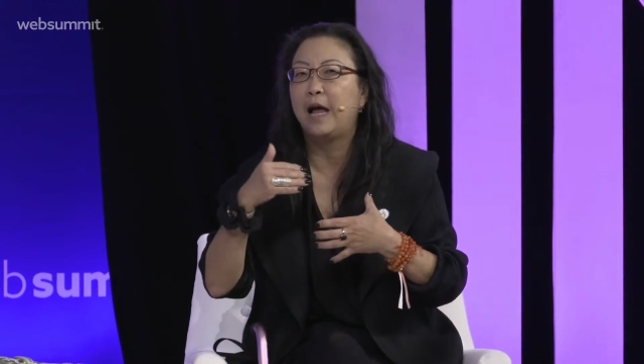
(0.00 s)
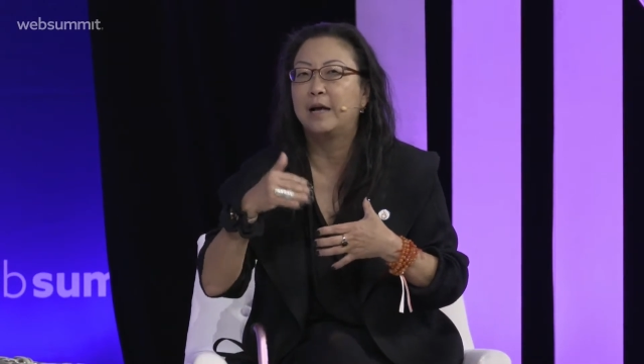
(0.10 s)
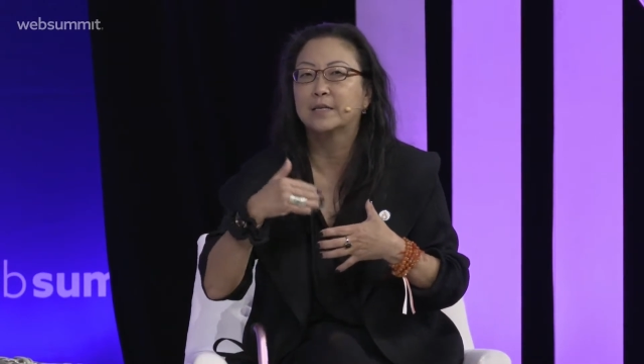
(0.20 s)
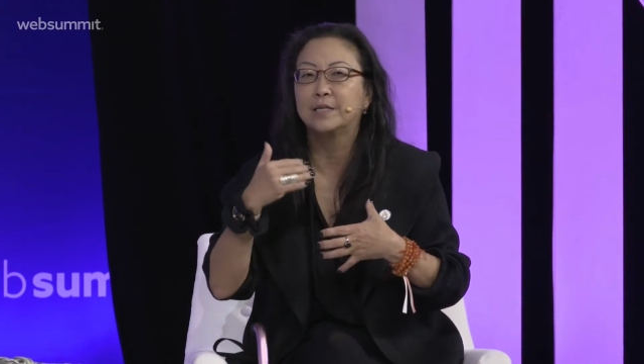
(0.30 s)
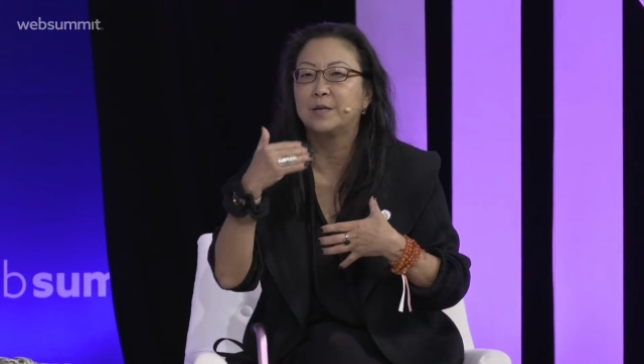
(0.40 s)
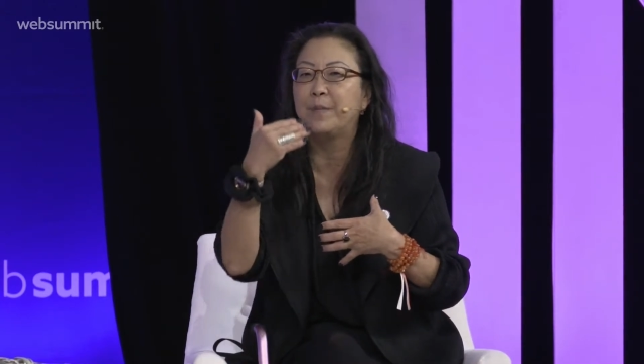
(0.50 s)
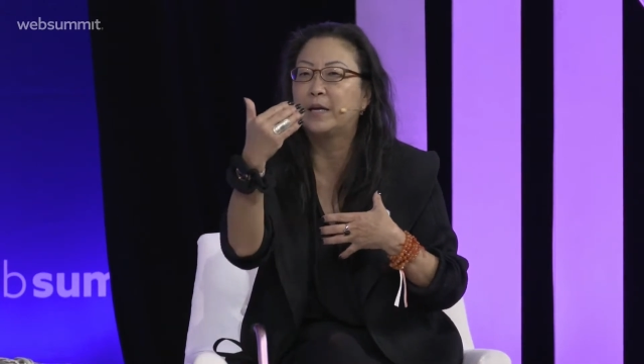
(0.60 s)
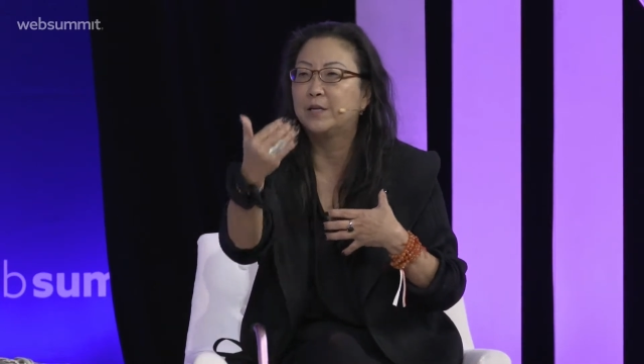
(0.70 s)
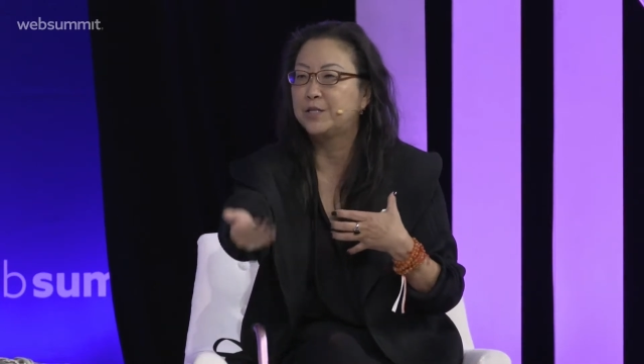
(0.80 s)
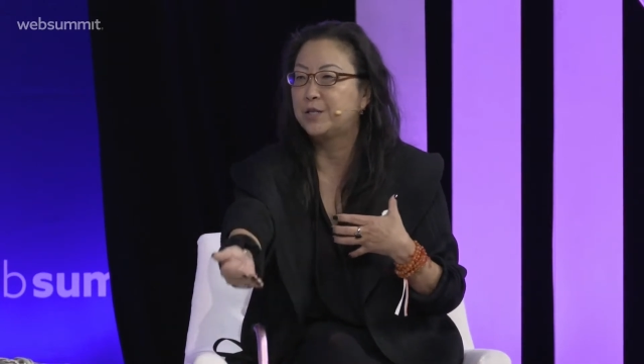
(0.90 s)
ask us to make
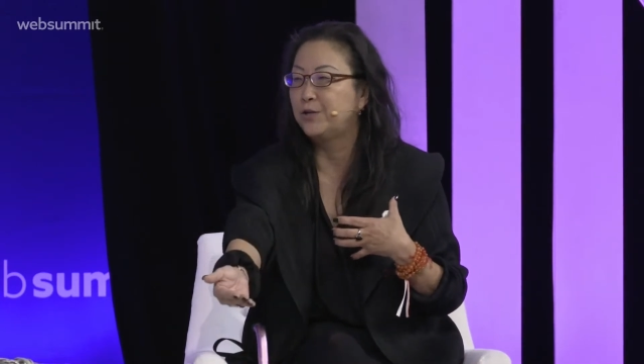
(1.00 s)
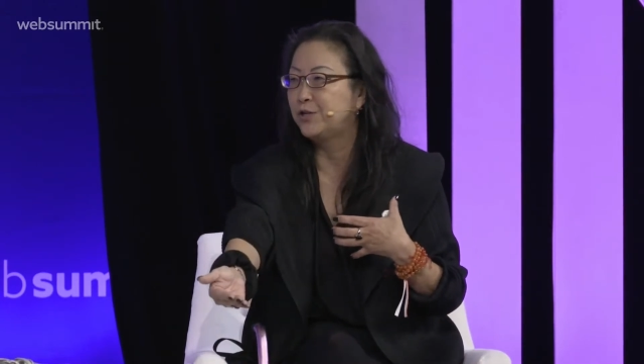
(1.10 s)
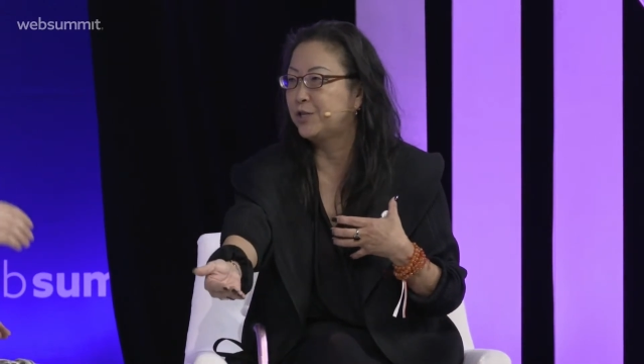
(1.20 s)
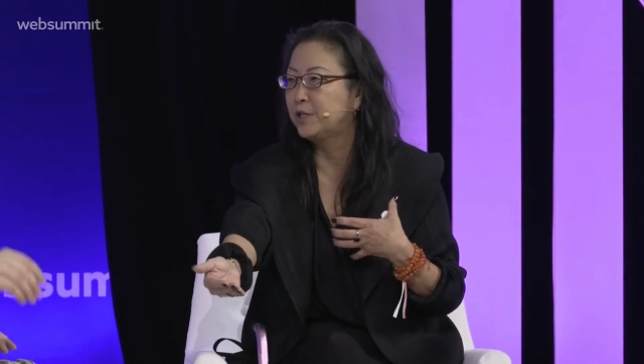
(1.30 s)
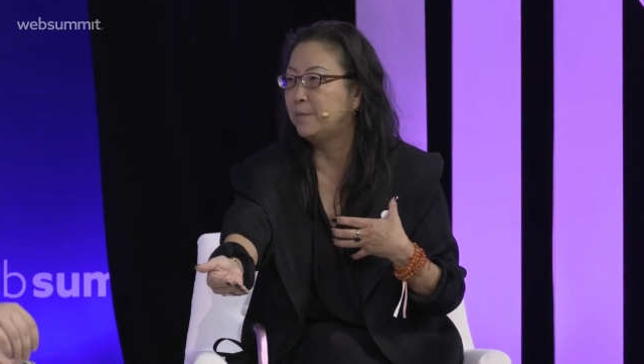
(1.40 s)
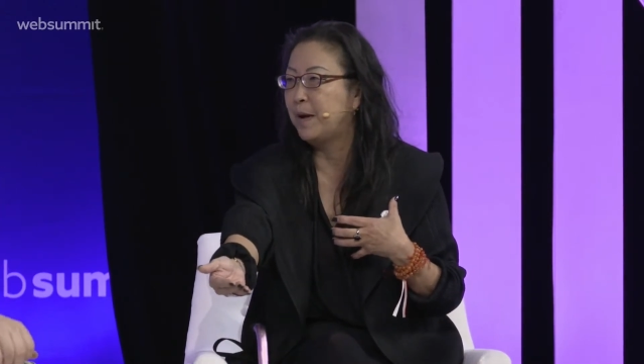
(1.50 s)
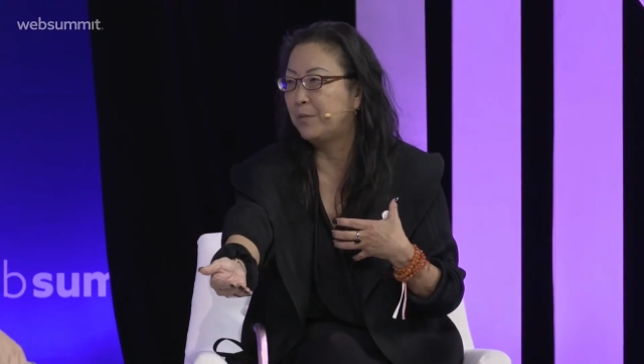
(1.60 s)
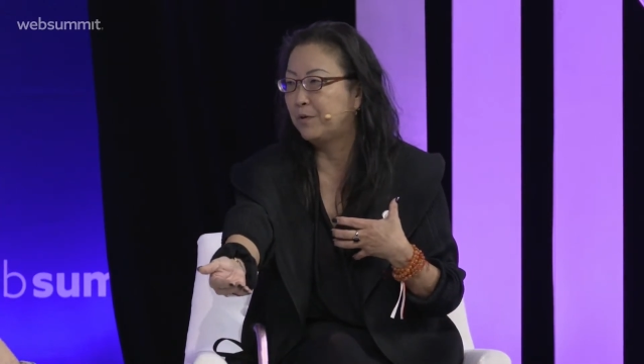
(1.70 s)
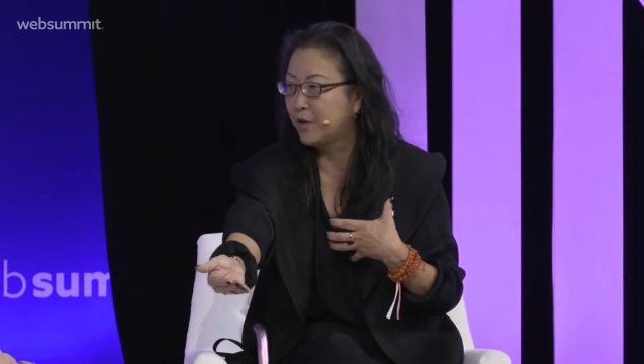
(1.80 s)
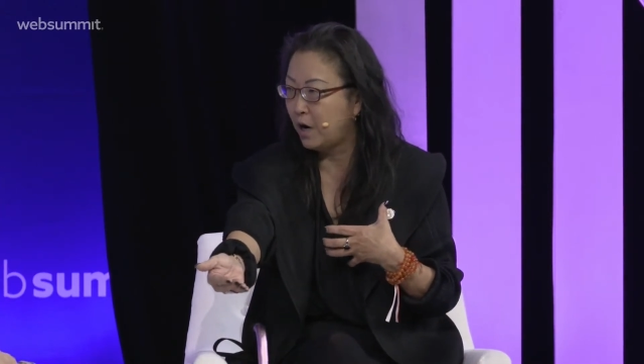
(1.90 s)
a disclosure to a member
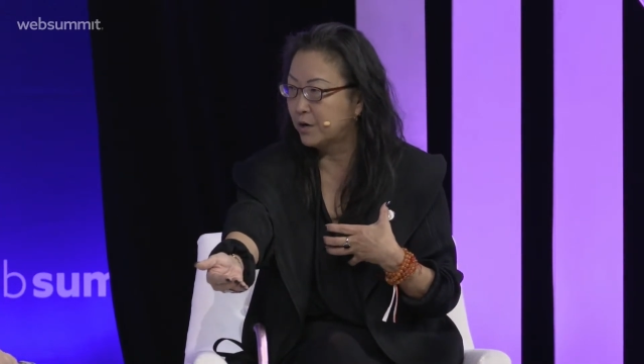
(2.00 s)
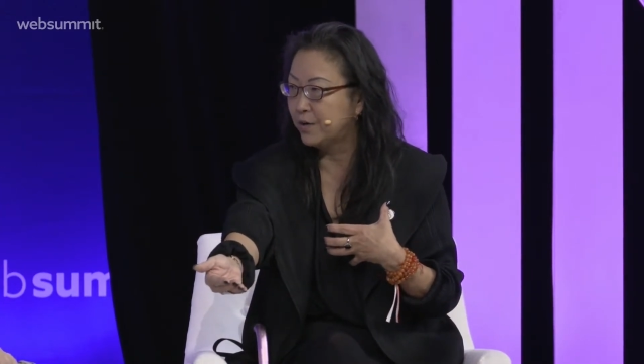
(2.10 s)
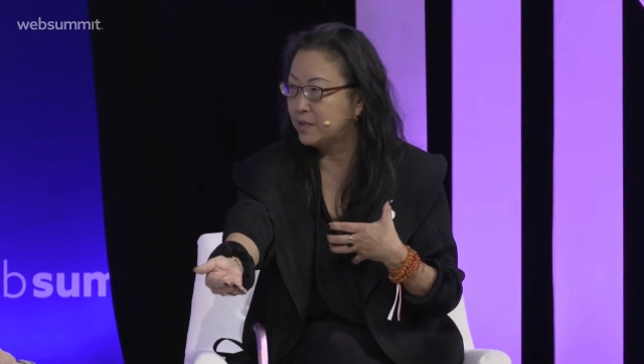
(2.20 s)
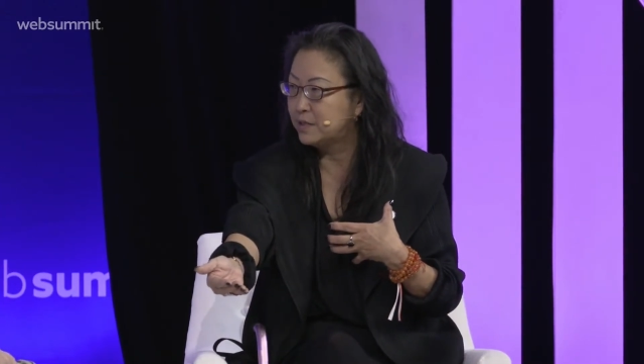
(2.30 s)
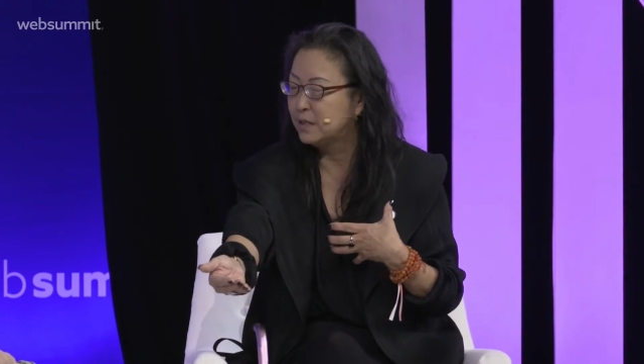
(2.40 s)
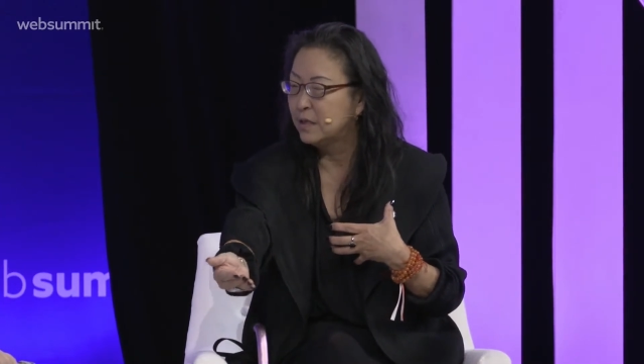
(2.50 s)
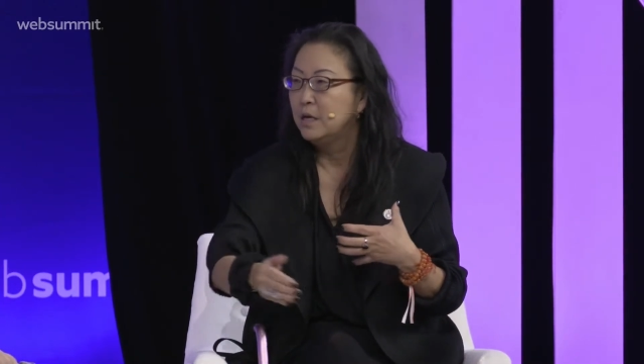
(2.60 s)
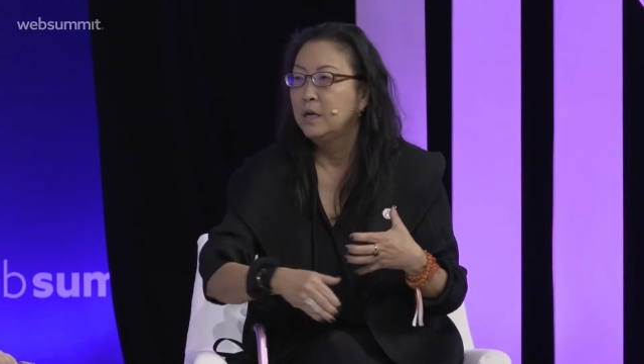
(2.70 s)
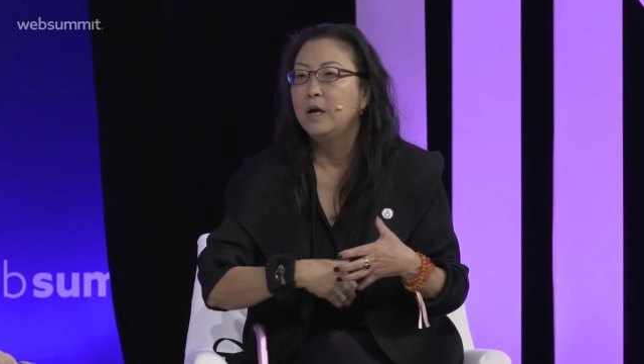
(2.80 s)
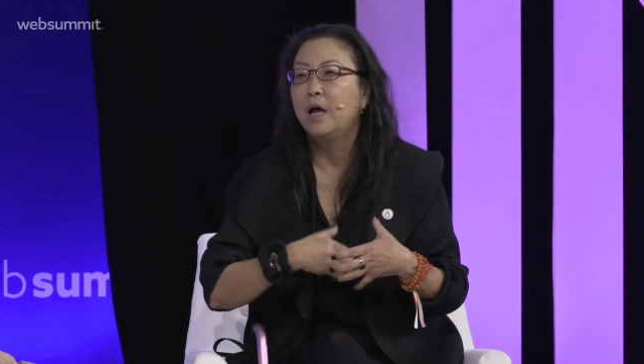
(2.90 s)
of Congress,
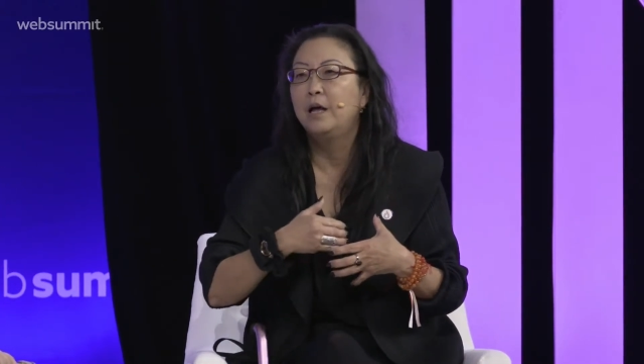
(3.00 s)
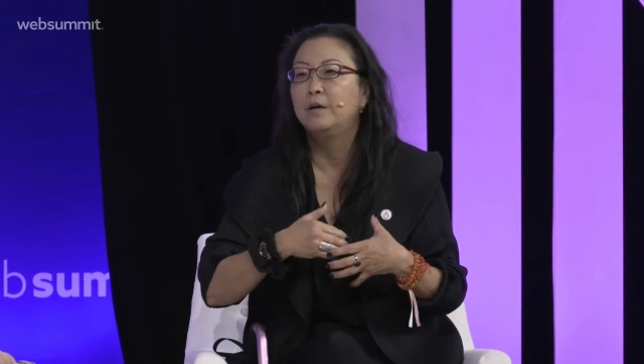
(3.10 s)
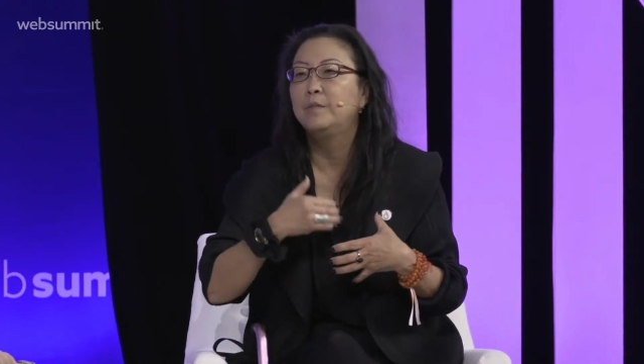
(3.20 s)
um,